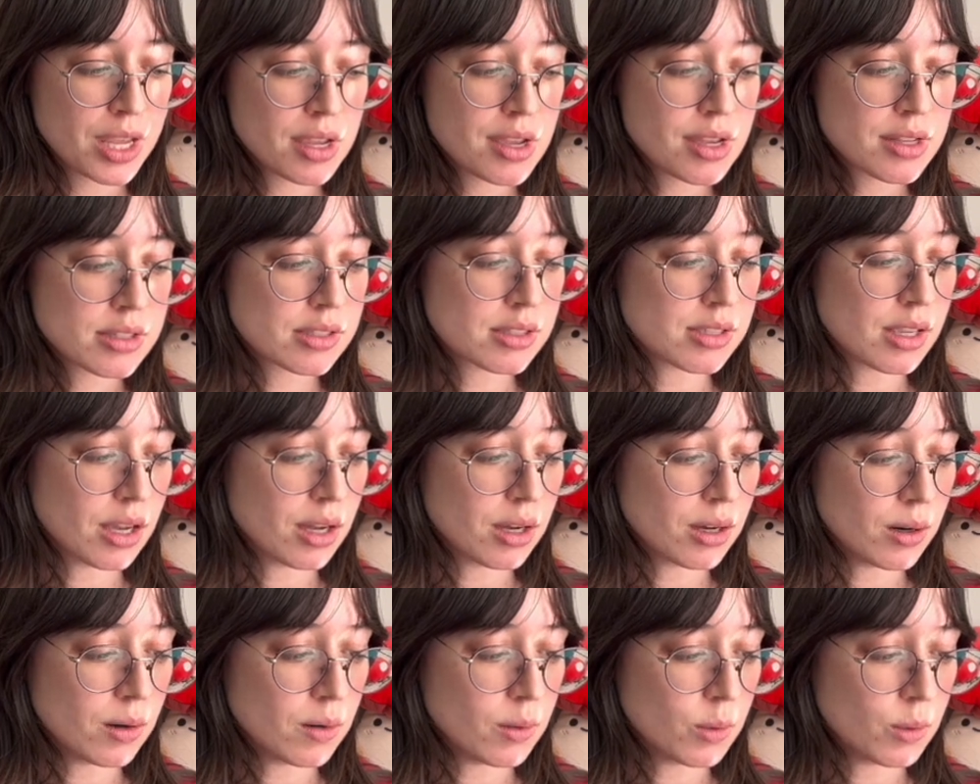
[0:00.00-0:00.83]

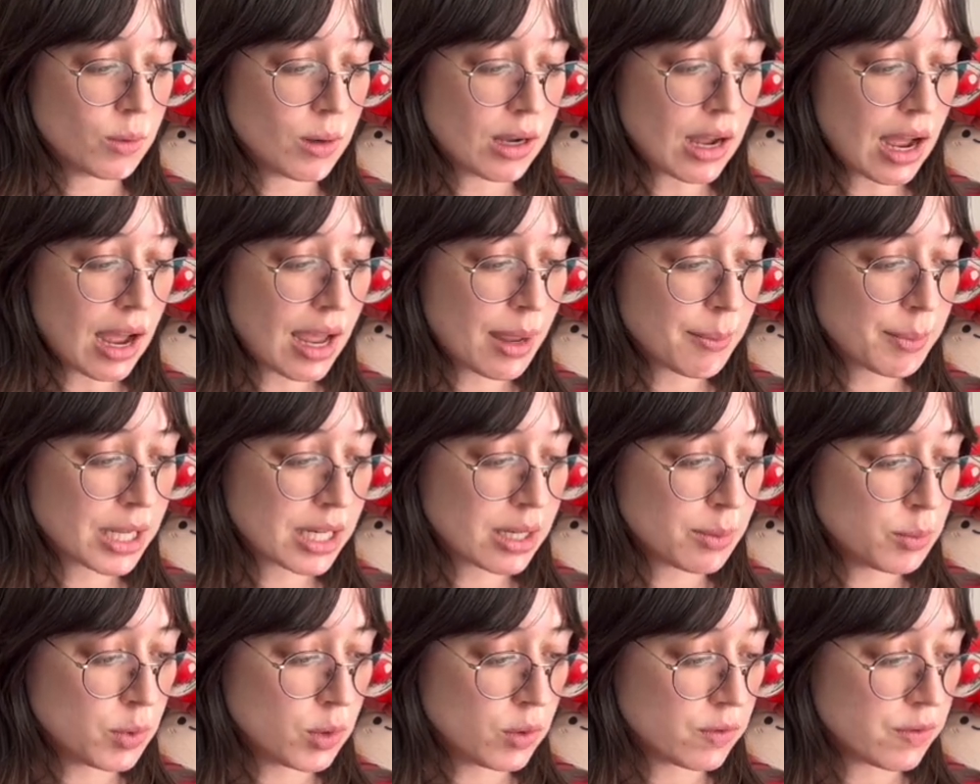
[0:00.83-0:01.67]
So I'm gonna
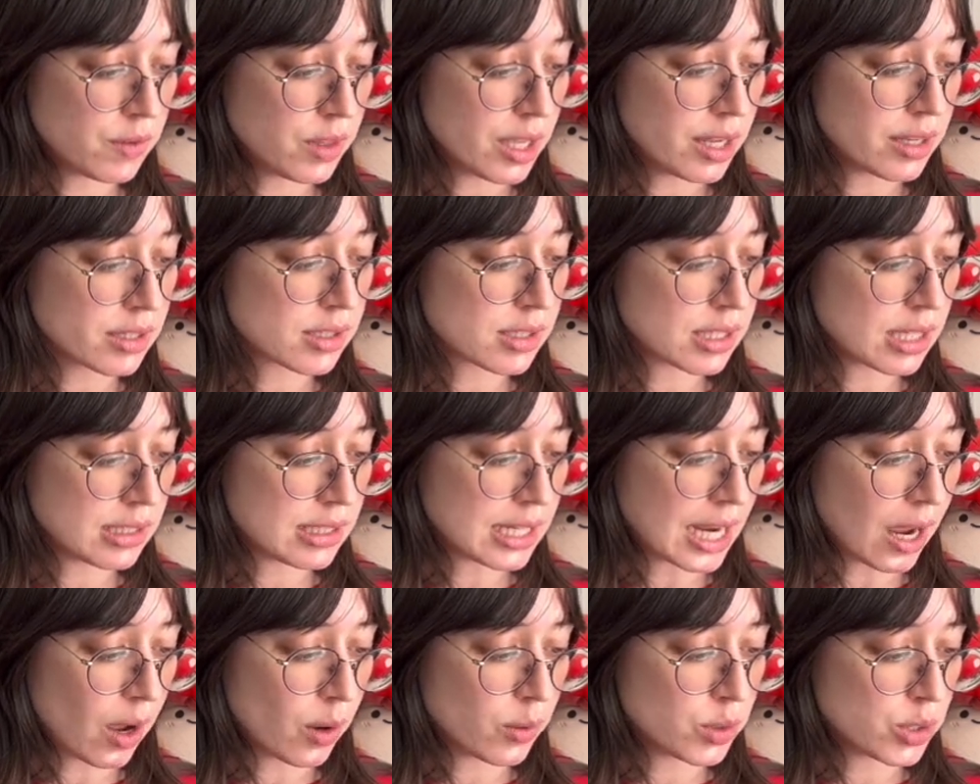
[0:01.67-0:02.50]
move this
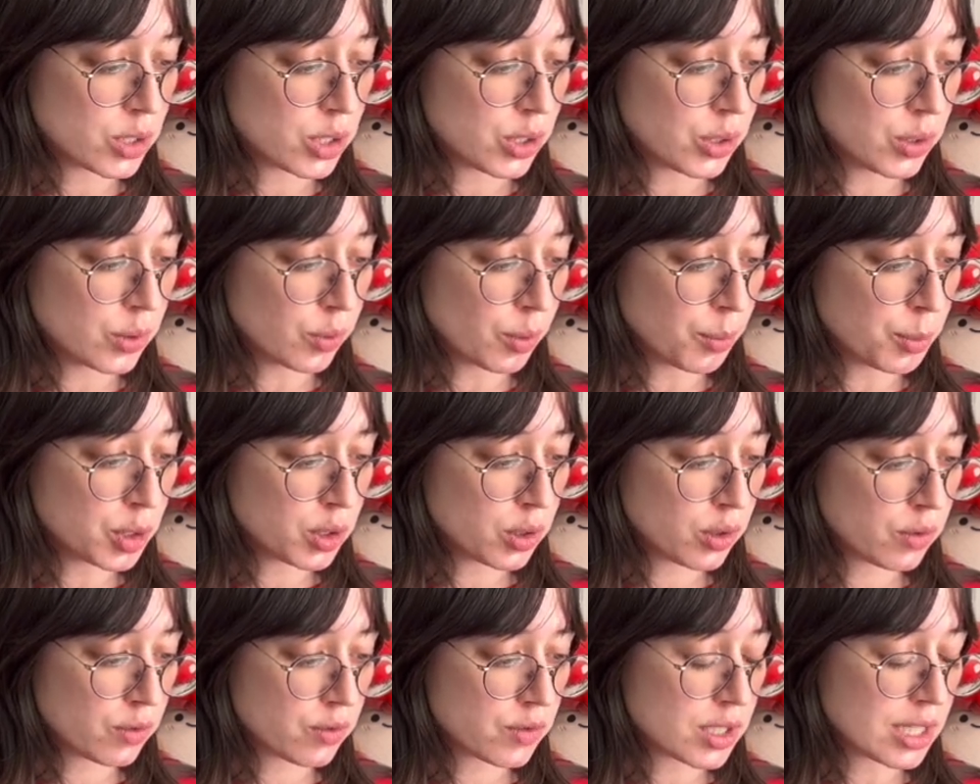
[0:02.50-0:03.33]
down to
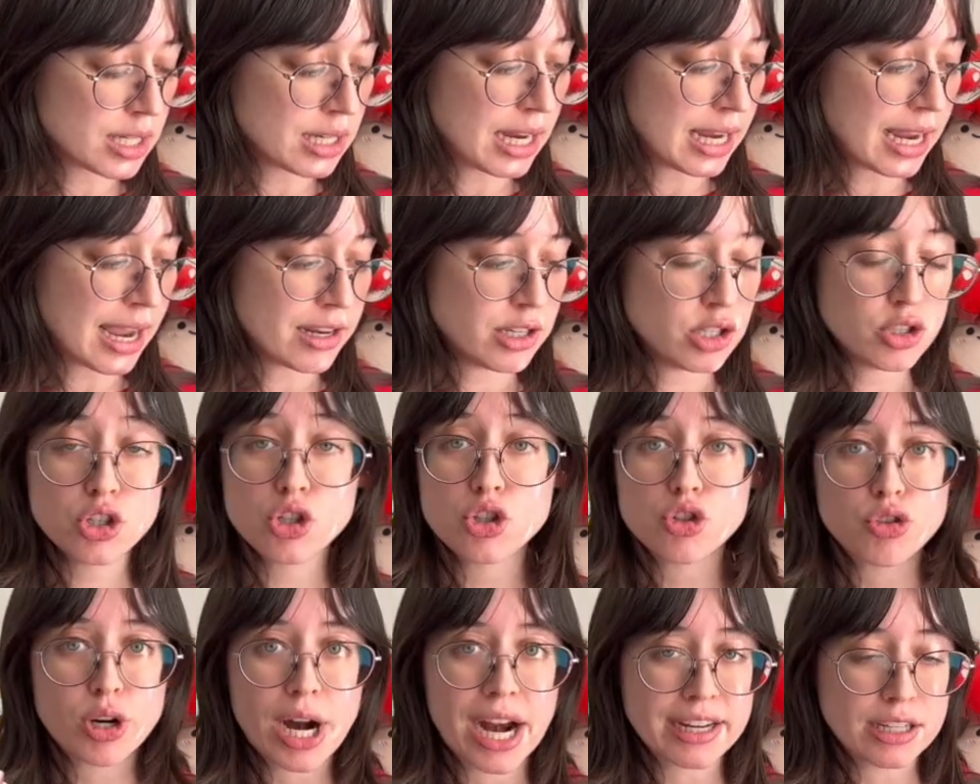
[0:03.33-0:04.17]
removed and you just
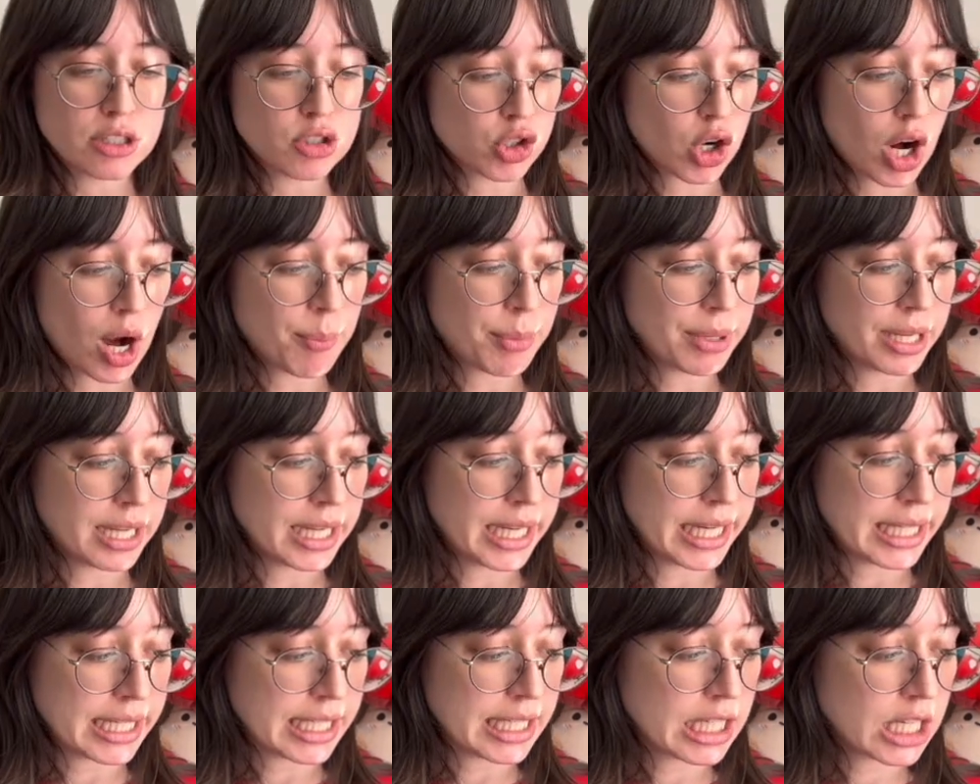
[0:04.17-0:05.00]
drag and drop it
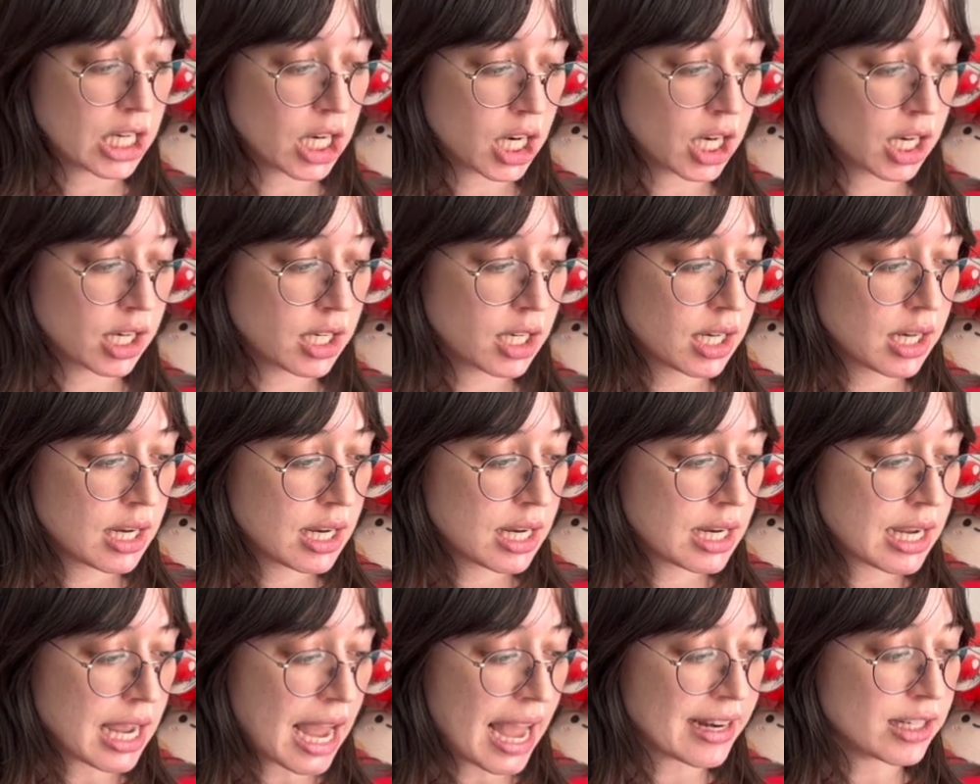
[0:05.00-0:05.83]
in here
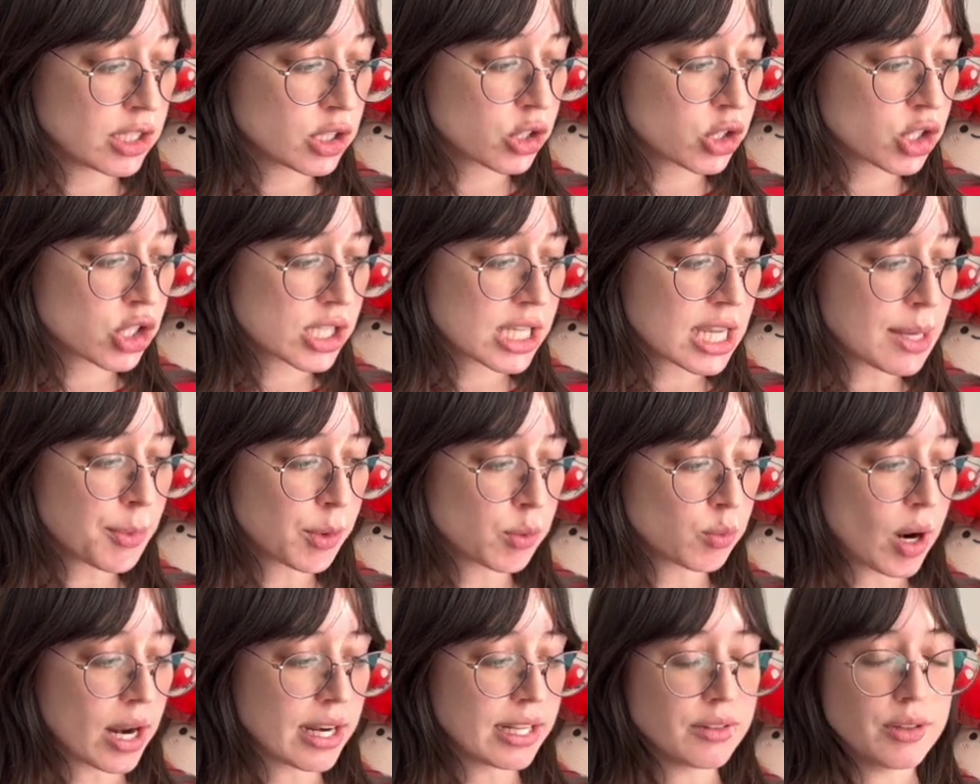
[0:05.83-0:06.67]
and it'll just keep a
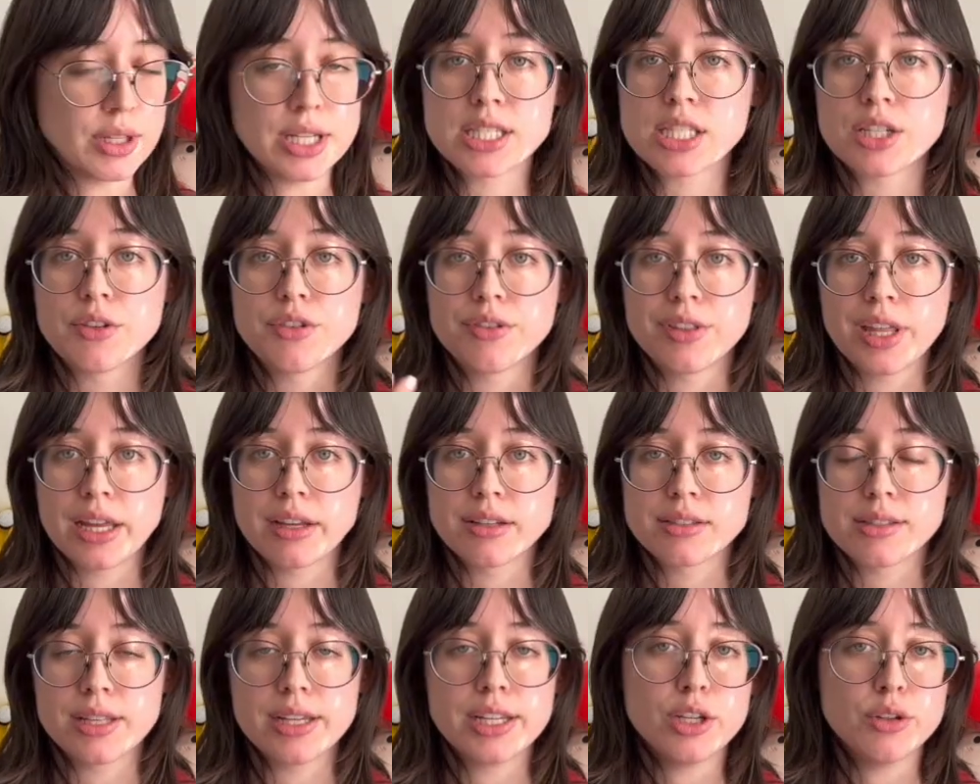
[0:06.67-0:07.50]
running list of
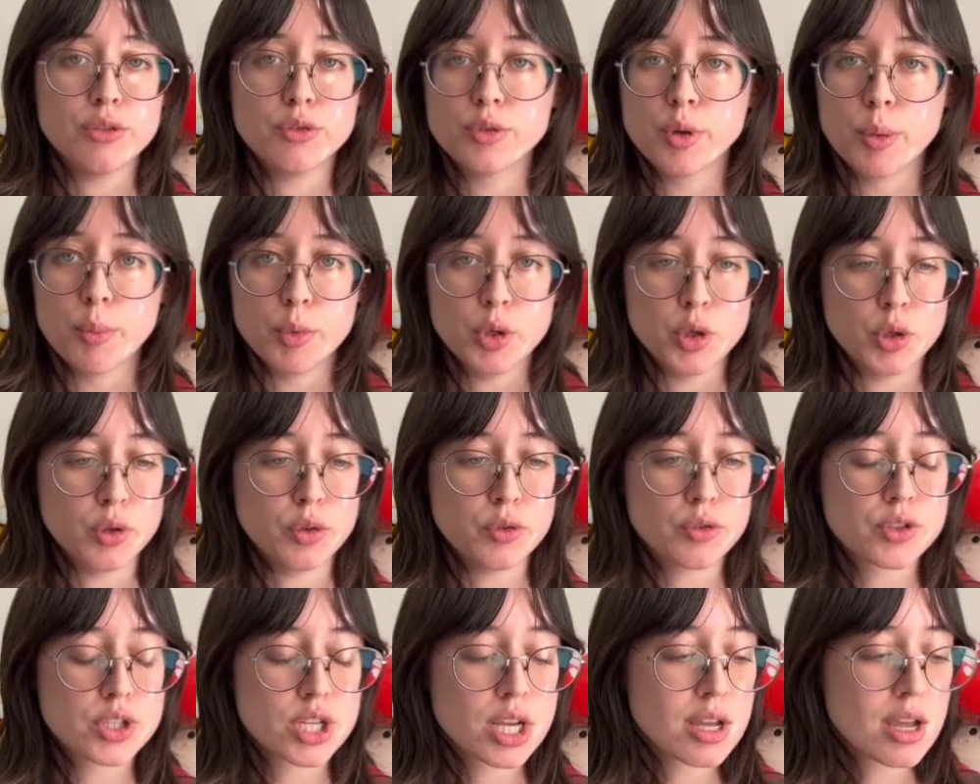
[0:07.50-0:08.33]
things that you've
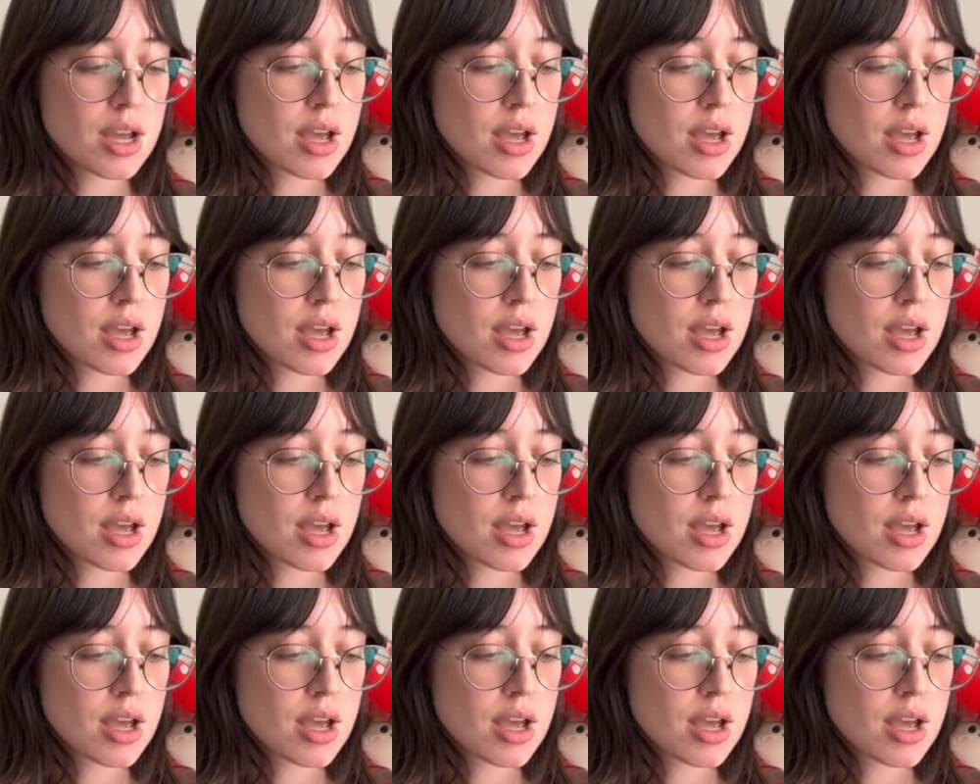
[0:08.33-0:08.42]
removed.